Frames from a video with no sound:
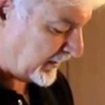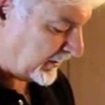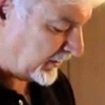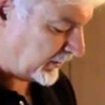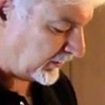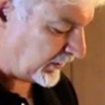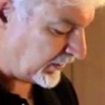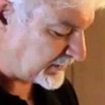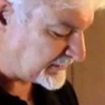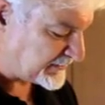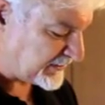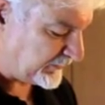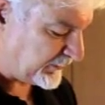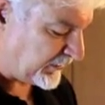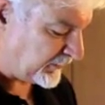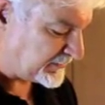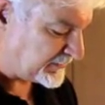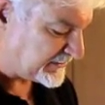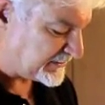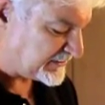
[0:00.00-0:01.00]
You'll also
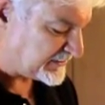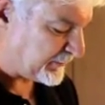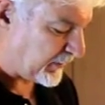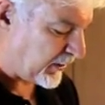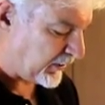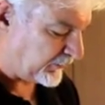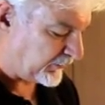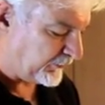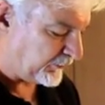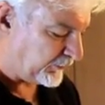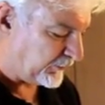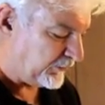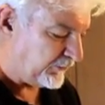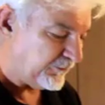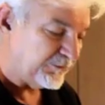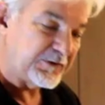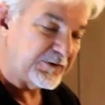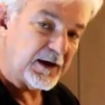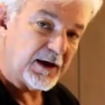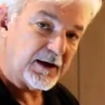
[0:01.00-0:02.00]
notice a small
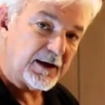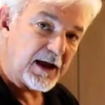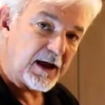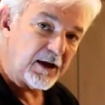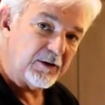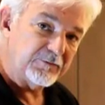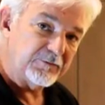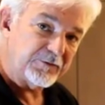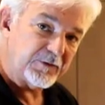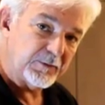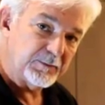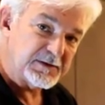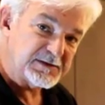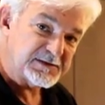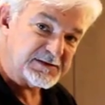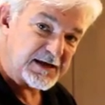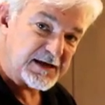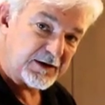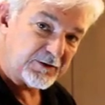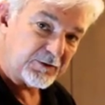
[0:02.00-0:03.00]
groove cut out from the
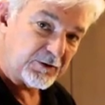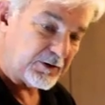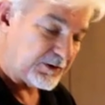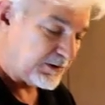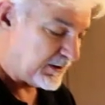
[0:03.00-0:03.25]
center.